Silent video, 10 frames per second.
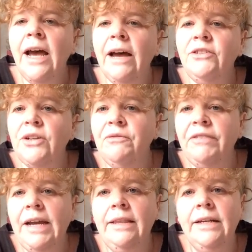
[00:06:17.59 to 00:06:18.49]
And don't
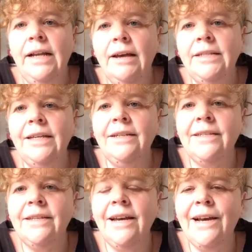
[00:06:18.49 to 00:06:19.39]
forget the classics.